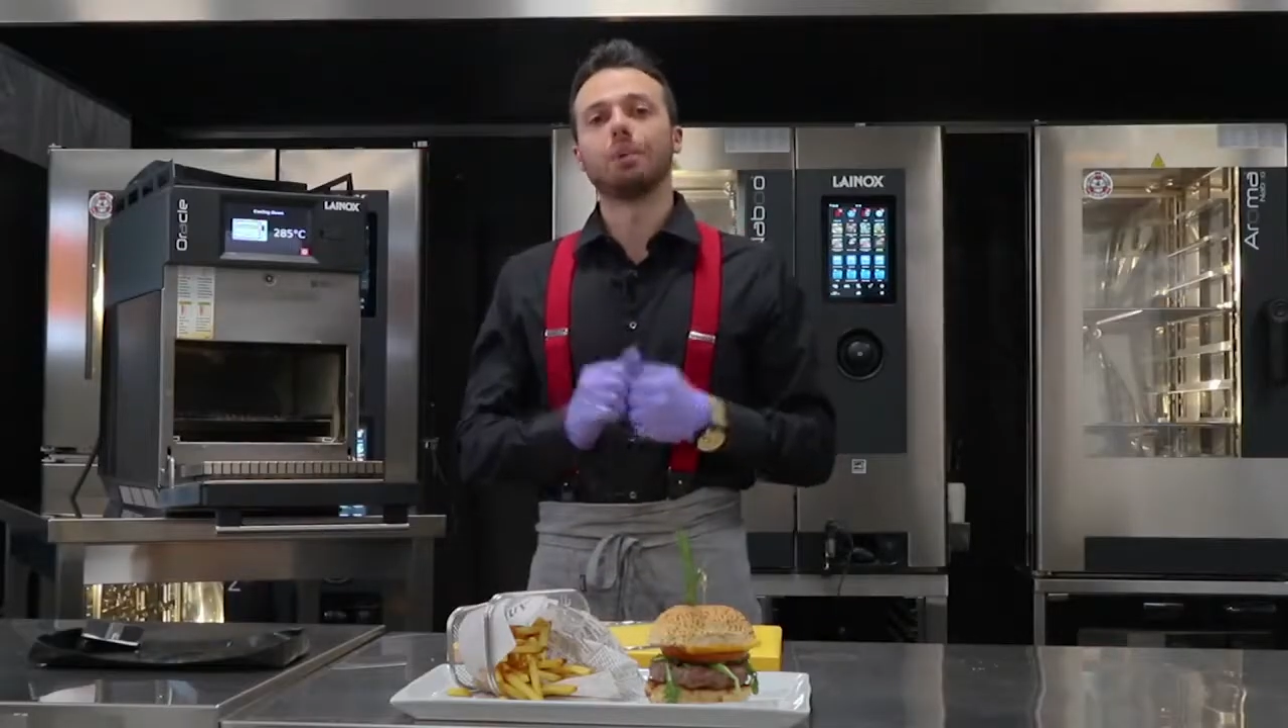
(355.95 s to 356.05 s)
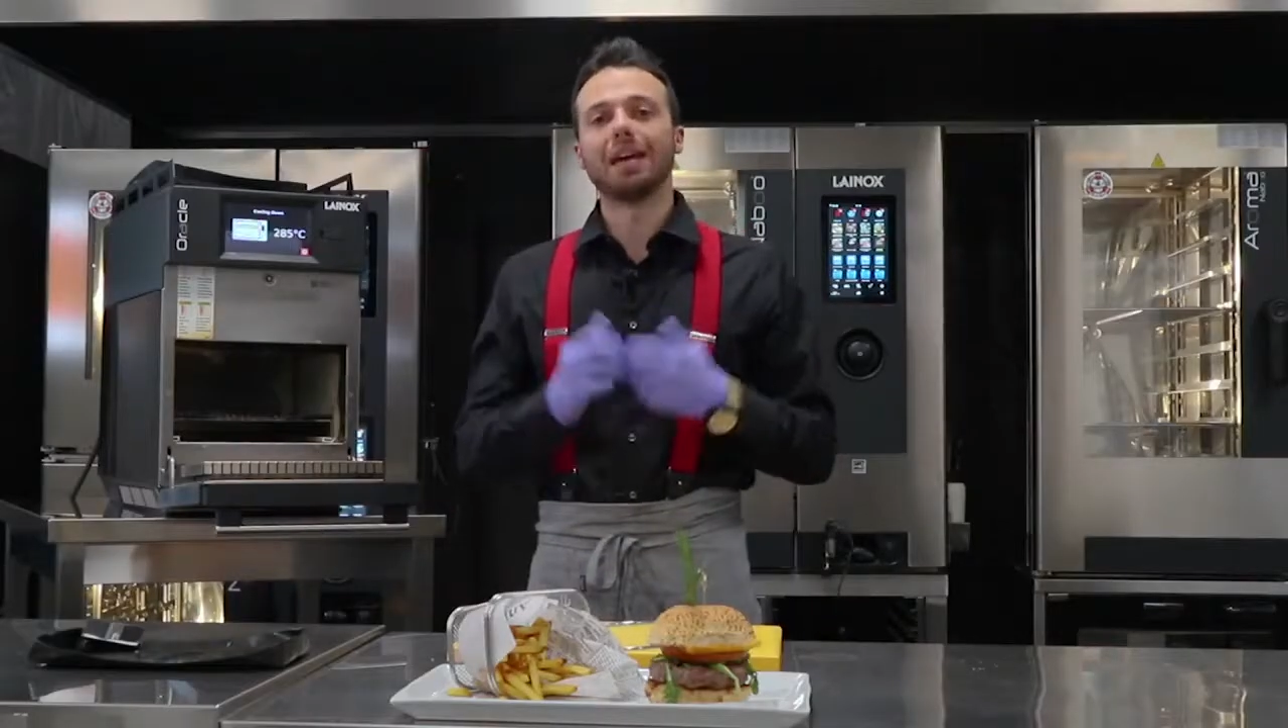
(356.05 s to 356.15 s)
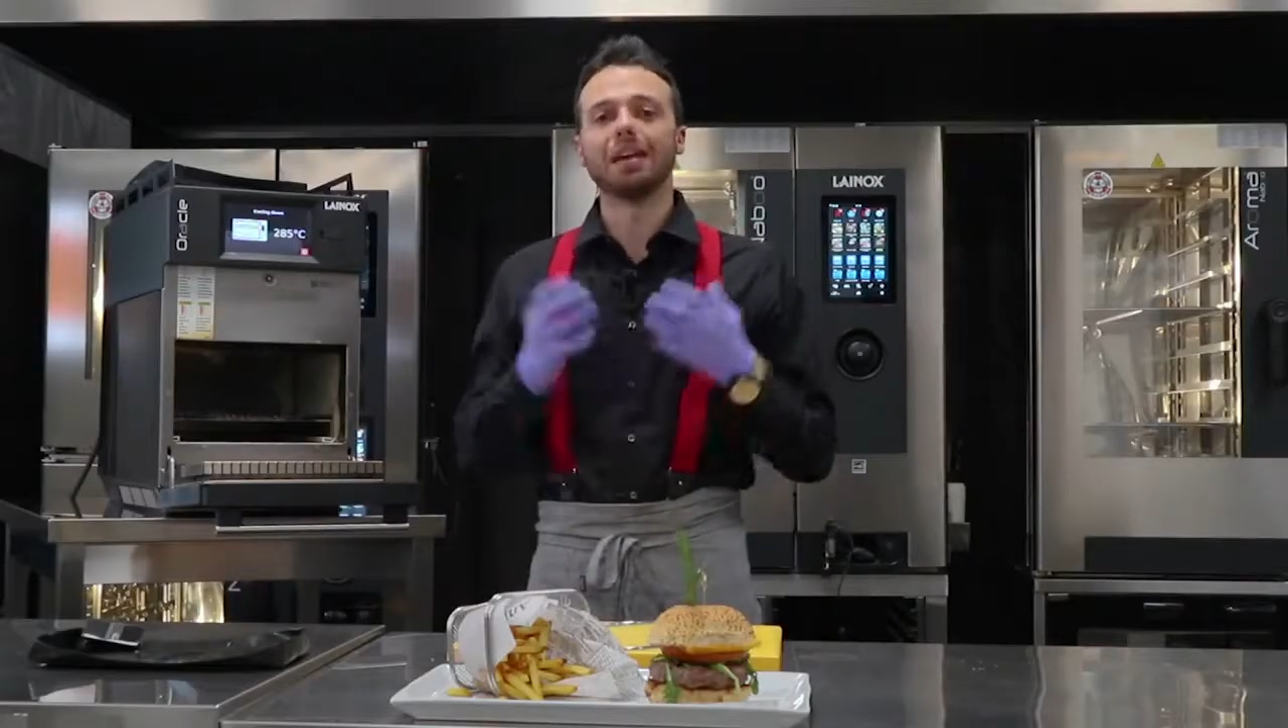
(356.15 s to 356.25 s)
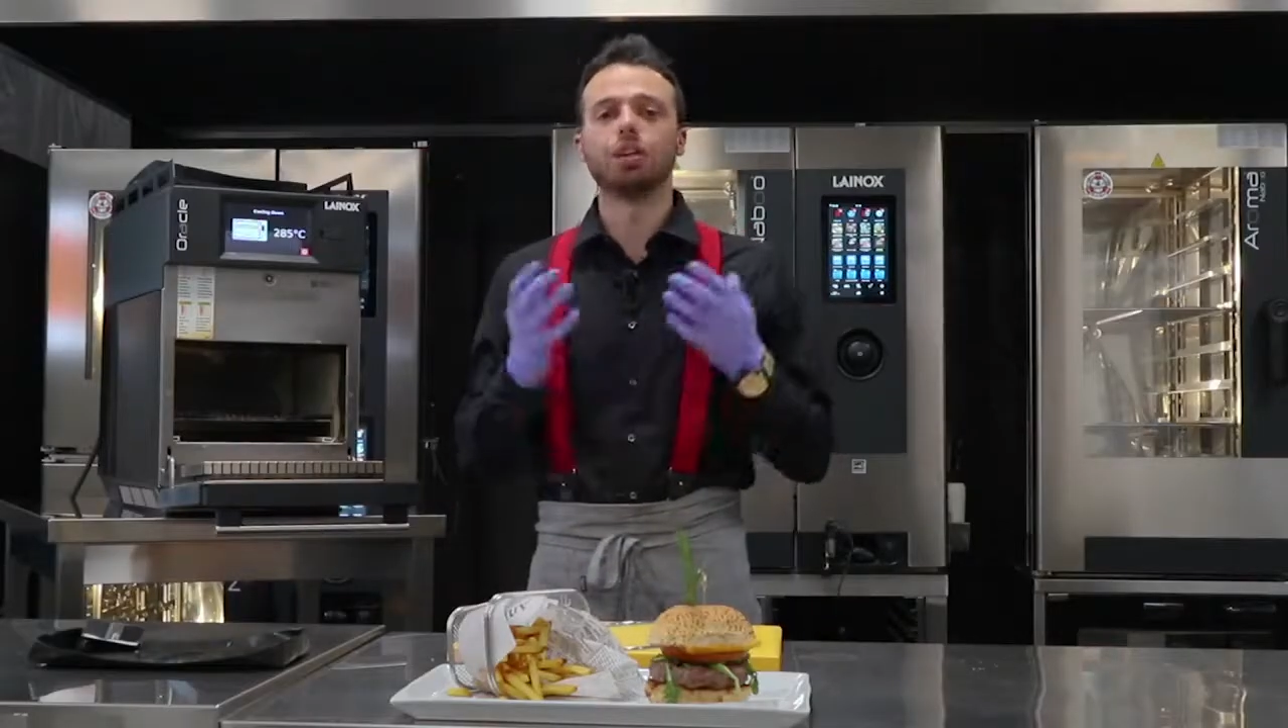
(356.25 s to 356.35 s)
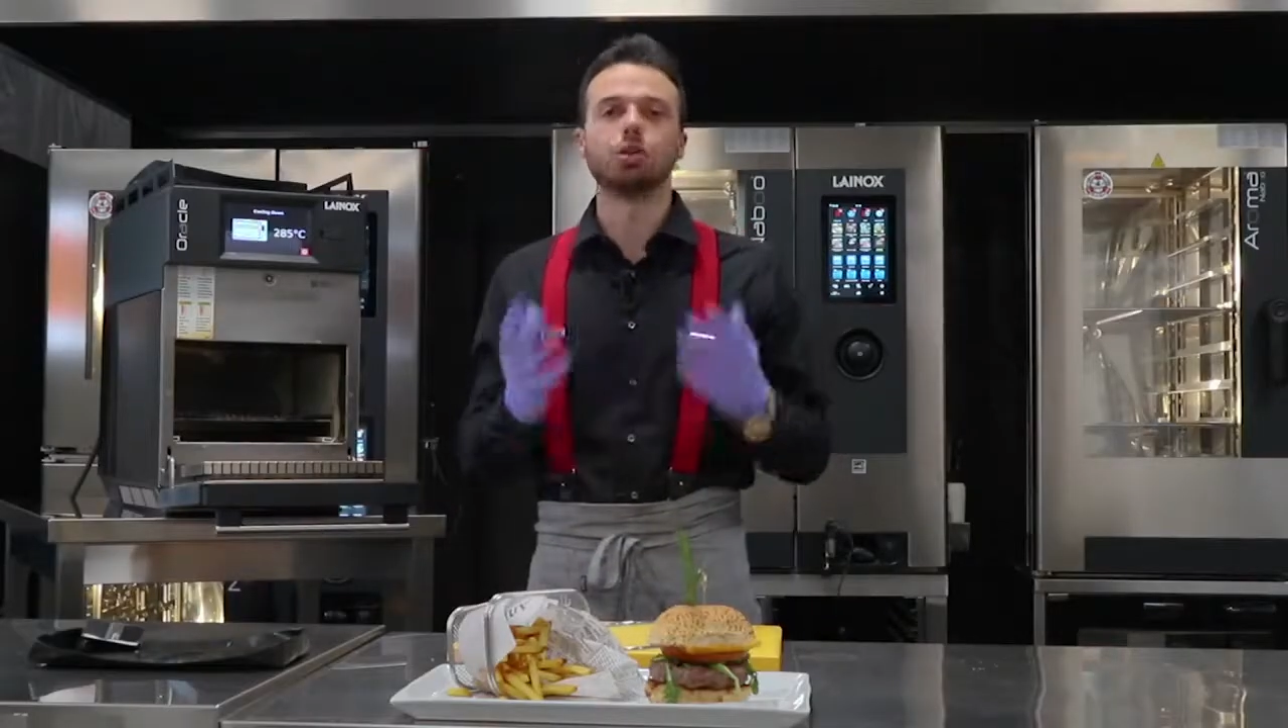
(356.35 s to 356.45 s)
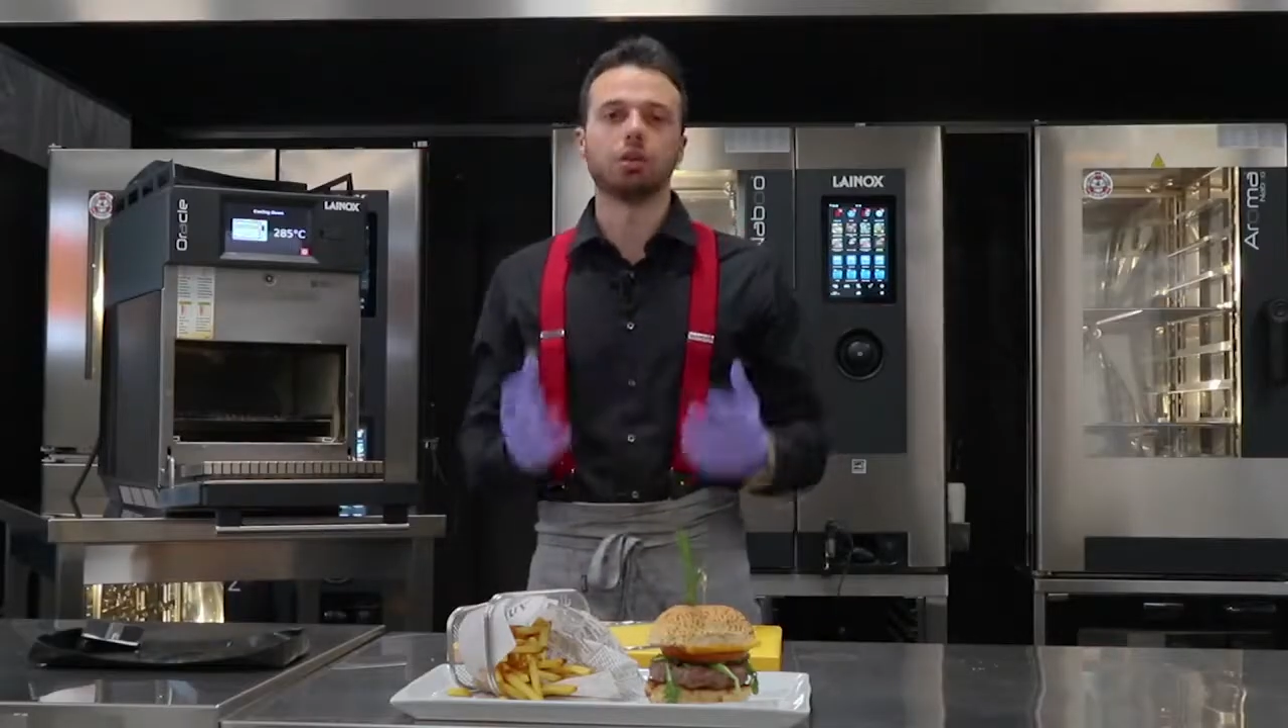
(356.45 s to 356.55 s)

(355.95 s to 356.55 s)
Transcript: make your